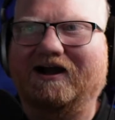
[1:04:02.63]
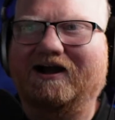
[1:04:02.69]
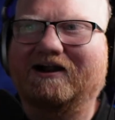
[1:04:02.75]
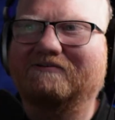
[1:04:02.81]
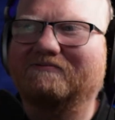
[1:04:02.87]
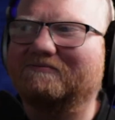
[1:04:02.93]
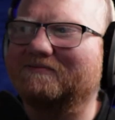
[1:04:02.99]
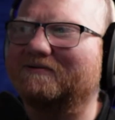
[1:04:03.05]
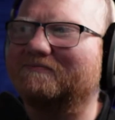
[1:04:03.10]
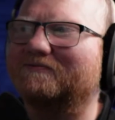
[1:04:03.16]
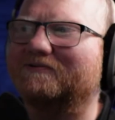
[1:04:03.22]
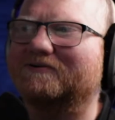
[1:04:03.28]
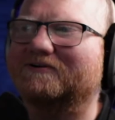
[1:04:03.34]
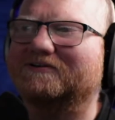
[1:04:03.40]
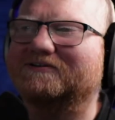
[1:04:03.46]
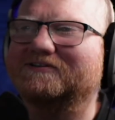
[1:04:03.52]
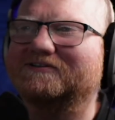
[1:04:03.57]
I
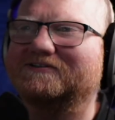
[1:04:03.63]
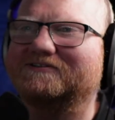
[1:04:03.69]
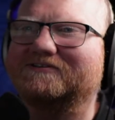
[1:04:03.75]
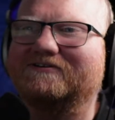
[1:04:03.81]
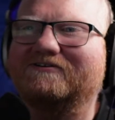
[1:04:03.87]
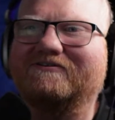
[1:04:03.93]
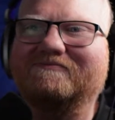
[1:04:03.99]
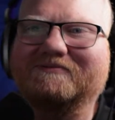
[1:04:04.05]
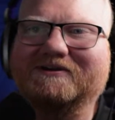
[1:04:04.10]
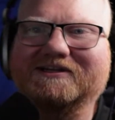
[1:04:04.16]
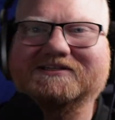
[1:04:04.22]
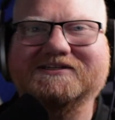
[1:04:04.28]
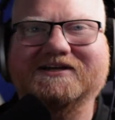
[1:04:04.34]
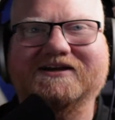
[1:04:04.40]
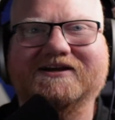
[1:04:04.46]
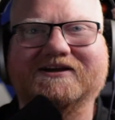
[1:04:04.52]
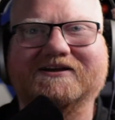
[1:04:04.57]
remember so many
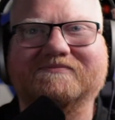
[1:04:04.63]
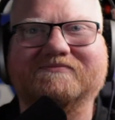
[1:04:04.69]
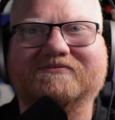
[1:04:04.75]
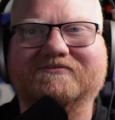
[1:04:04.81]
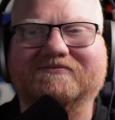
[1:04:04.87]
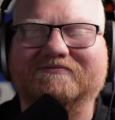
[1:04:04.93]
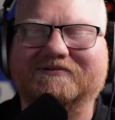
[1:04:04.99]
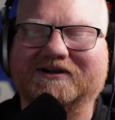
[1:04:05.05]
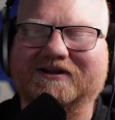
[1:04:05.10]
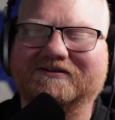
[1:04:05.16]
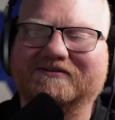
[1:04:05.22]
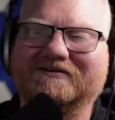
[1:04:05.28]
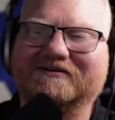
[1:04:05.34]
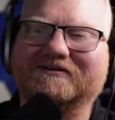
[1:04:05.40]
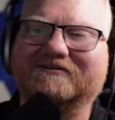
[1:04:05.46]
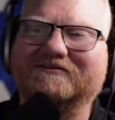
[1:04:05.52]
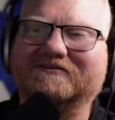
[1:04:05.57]
times when I
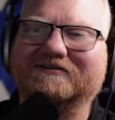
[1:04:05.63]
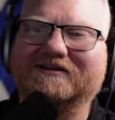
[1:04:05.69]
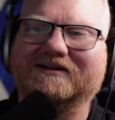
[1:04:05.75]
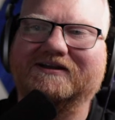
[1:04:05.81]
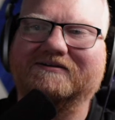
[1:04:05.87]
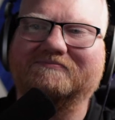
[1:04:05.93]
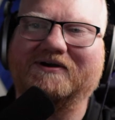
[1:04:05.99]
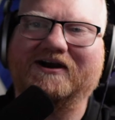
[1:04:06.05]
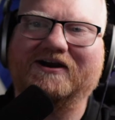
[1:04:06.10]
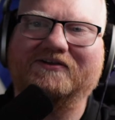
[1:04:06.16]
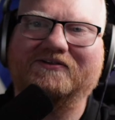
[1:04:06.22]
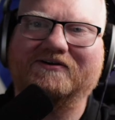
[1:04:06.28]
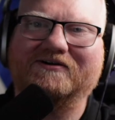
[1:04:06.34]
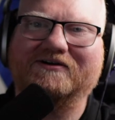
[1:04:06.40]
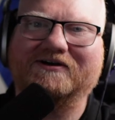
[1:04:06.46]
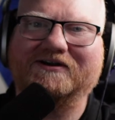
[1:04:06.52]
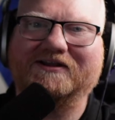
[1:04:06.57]
started looking at
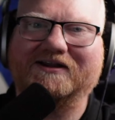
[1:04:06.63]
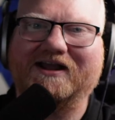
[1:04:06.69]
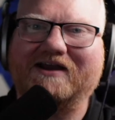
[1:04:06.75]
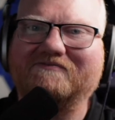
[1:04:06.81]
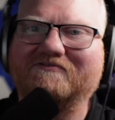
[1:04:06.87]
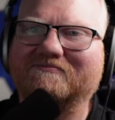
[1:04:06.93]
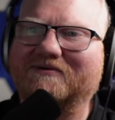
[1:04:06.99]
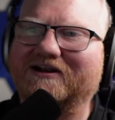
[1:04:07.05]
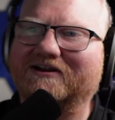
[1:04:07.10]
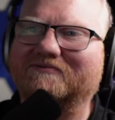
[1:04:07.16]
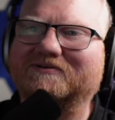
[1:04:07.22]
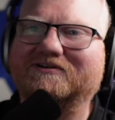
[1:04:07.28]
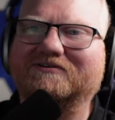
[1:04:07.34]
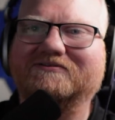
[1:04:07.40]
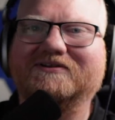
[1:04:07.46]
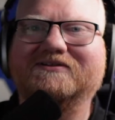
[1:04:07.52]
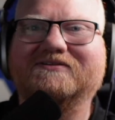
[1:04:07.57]
Python, and everybody
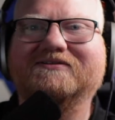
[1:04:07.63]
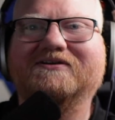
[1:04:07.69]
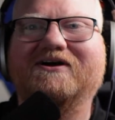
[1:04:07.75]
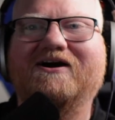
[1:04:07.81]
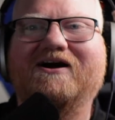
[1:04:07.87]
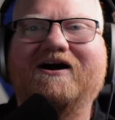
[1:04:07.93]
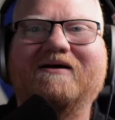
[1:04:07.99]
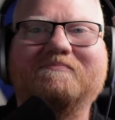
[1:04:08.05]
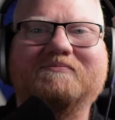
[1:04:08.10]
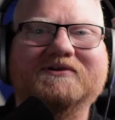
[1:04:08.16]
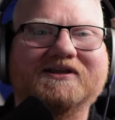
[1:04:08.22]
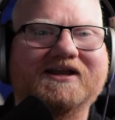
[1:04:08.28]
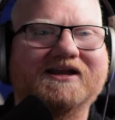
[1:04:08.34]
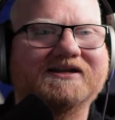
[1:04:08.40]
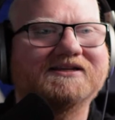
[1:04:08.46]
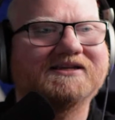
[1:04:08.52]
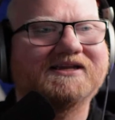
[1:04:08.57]
would do these
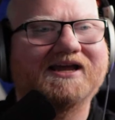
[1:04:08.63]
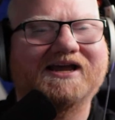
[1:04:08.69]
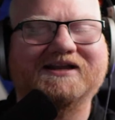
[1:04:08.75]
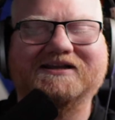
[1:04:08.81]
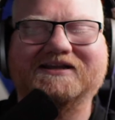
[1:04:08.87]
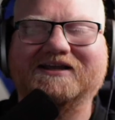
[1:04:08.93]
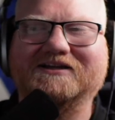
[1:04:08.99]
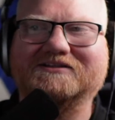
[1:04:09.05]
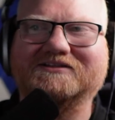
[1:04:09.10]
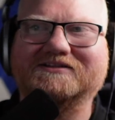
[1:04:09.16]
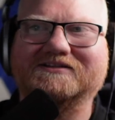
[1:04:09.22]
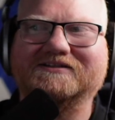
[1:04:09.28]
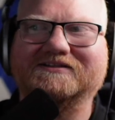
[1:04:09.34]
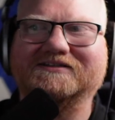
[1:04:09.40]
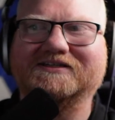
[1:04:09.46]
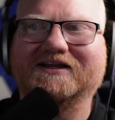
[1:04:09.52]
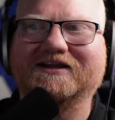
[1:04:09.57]
complicated
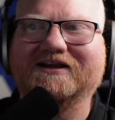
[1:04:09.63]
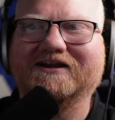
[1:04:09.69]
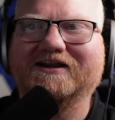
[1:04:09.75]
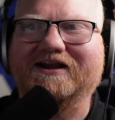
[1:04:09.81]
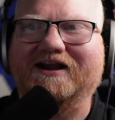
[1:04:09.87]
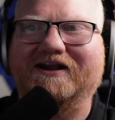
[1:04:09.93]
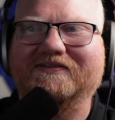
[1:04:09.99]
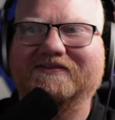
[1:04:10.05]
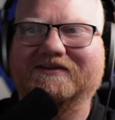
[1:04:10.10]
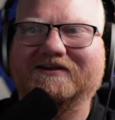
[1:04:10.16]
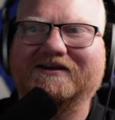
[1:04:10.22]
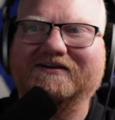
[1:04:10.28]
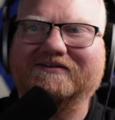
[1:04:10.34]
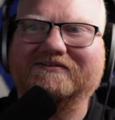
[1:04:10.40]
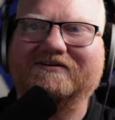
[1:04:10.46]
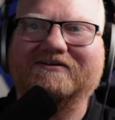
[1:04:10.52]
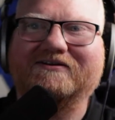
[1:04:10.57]
concatenations, and then
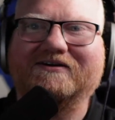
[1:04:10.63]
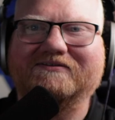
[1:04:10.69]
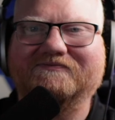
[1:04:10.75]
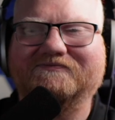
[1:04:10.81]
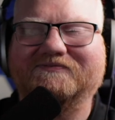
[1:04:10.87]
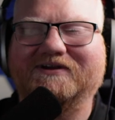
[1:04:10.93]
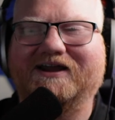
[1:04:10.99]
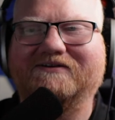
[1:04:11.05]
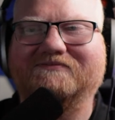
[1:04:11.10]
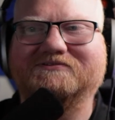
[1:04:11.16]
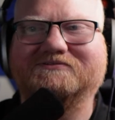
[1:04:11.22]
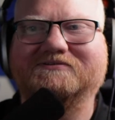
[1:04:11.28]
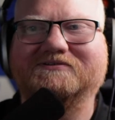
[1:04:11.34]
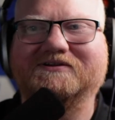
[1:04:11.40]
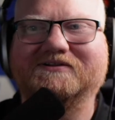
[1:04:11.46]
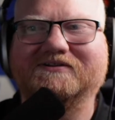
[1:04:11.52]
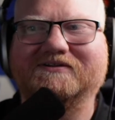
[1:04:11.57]
I saw
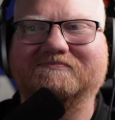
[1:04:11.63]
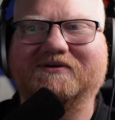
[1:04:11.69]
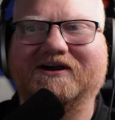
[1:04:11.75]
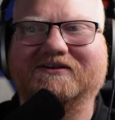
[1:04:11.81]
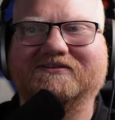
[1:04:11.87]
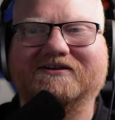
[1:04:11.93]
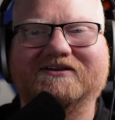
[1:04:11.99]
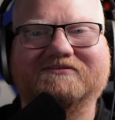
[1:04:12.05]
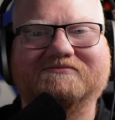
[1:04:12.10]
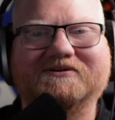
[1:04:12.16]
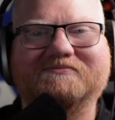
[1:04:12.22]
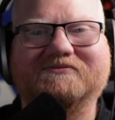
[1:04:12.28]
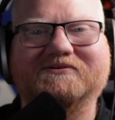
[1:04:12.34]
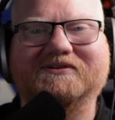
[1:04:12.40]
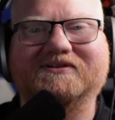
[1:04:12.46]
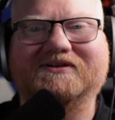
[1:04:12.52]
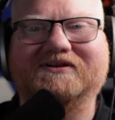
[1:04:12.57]
f-strings in Python
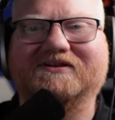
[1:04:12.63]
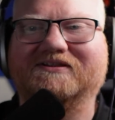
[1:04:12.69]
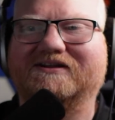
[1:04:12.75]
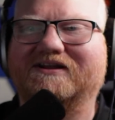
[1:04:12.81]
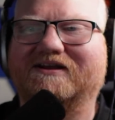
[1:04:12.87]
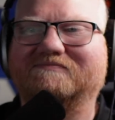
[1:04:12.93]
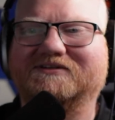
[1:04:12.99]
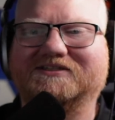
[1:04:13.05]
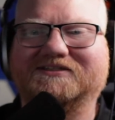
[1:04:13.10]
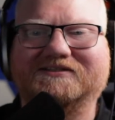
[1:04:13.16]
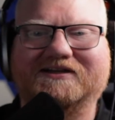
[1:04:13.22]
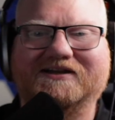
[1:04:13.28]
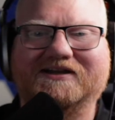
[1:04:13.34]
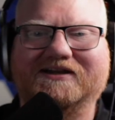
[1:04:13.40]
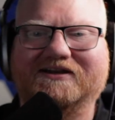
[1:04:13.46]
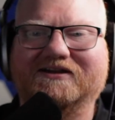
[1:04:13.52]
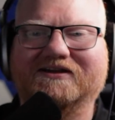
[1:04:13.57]
3.6, and I'm just
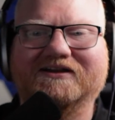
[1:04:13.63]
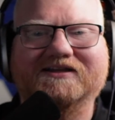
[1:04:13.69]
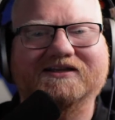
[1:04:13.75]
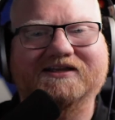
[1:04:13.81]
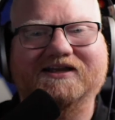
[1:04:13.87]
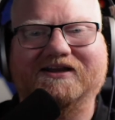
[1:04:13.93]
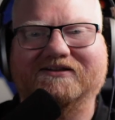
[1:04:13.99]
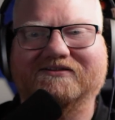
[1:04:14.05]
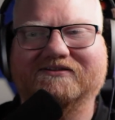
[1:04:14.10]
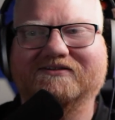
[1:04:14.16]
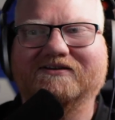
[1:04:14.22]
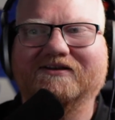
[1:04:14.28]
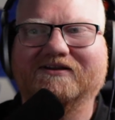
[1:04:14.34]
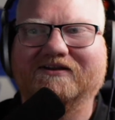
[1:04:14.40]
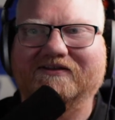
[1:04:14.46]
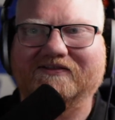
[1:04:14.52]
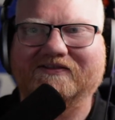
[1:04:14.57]
like, yes,
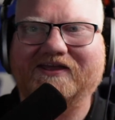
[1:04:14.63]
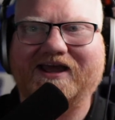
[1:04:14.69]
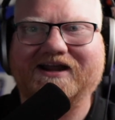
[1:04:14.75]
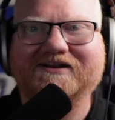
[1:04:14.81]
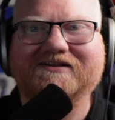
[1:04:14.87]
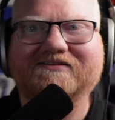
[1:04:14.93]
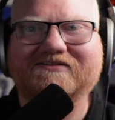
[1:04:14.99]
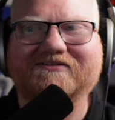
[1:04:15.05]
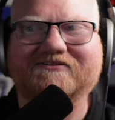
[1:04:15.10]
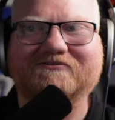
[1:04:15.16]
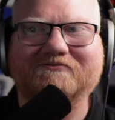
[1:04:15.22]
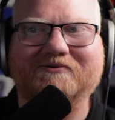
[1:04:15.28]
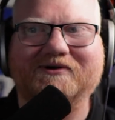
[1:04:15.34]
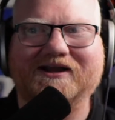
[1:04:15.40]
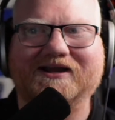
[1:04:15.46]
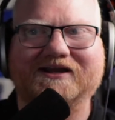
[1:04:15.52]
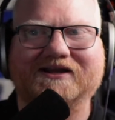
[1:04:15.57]
that is the
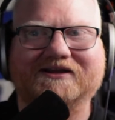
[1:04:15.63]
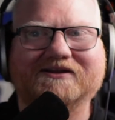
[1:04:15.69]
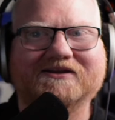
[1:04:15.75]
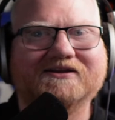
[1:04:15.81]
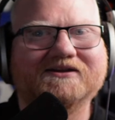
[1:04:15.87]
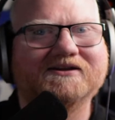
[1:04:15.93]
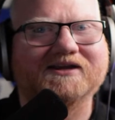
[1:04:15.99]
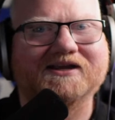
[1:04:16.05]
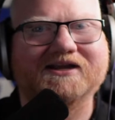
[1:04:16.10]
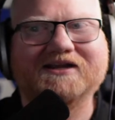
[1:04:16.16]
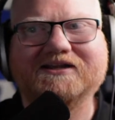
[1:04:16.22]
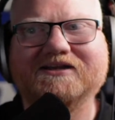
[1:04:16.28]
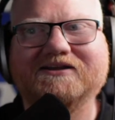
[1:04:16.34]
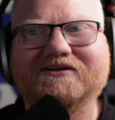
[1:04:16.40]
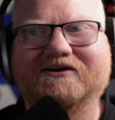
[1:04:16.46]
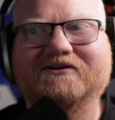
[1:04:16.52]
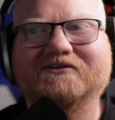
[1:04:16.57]
way.
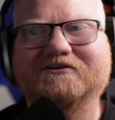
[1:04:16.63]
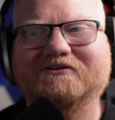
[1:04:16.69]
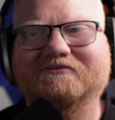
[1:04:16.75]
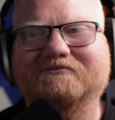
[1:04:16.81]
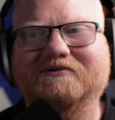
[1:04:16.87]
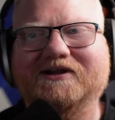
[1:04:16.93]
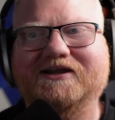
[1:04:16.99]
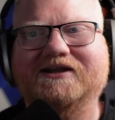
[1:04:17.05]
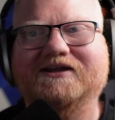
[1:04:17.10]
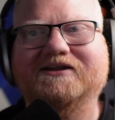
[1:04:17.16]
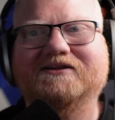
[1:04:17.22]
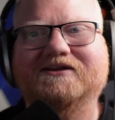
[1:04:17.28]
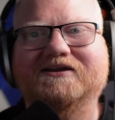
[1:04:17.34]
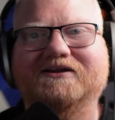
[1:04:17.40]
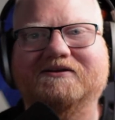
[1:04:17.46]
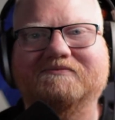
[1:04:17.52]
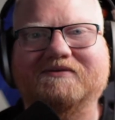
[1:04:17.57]
Any other way,
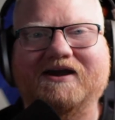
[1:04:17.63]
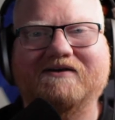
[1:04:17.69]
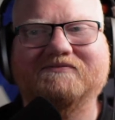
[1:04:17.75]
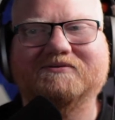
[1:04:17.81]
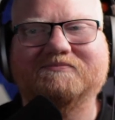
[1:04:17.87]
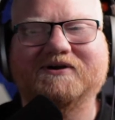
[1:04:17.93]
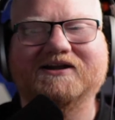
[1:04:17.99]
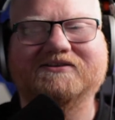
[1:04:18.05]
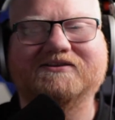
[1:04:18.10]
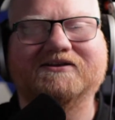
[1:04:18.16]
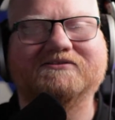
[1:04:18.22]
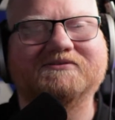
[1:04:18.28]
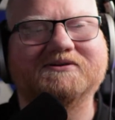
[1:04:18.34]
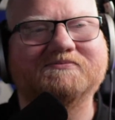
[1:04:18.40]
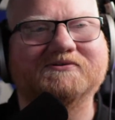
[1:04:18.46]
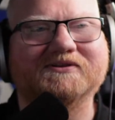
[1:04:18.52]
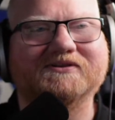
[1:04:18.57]
and after Python
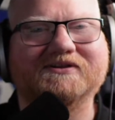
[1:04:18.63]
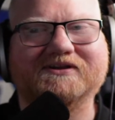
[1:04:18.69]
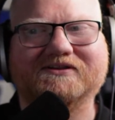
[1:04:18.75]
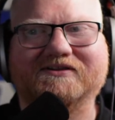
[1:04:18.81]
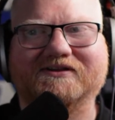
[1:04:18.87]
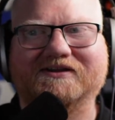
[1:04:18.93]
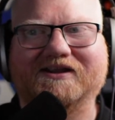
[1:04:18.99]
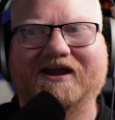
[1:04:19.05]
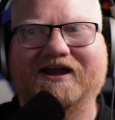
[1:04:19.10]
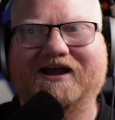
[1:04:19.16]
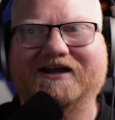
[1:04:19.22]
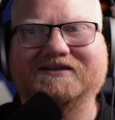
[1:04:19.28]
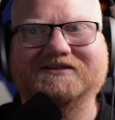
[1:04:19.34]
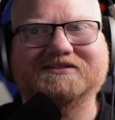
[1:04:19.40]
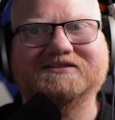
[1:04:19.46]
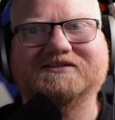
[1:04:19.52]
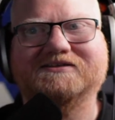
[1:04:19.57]
3.6, and
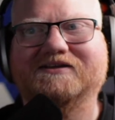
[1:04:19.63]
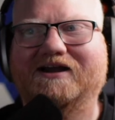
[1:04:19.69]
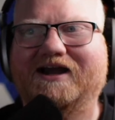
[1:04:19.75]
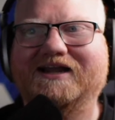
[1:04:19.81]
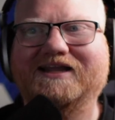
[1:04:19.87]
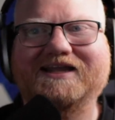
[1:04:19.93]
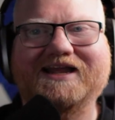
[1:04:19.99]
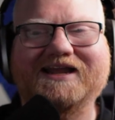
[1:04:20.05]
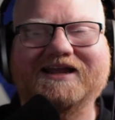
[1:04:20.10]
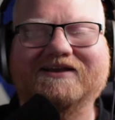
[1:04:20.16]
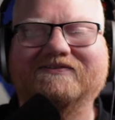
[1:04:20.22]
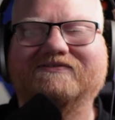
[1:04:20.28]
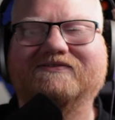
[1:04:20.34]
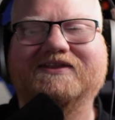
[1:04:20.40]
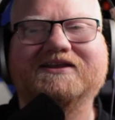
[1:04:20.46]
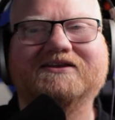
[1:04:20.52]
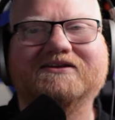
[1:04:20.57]
I
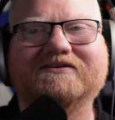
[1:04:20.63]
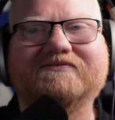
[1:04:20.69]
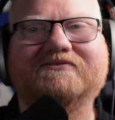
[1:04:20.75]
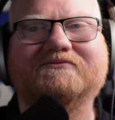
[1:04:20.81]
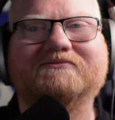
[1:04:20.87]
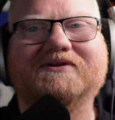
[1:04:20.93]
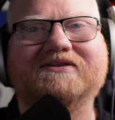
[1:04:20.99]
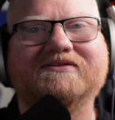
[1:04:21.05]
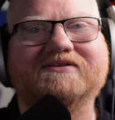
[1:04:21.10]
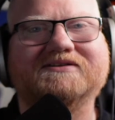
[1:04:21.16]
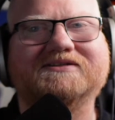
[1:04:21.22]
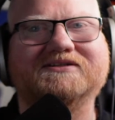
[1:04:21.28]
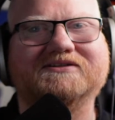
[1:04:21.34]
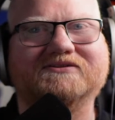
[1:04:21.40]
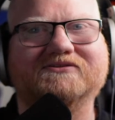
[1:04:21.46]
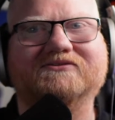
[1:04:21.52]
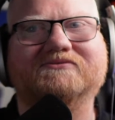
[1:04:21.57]
can't think of a reason
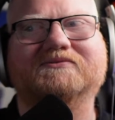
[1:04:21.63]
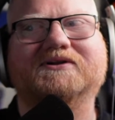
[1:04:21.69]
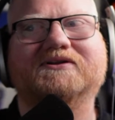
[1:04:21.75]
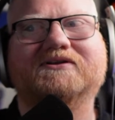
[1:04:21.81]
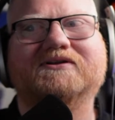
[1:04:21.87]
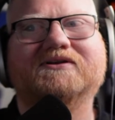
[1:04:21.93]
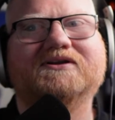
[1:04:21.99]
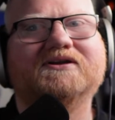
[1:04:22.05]
to do it.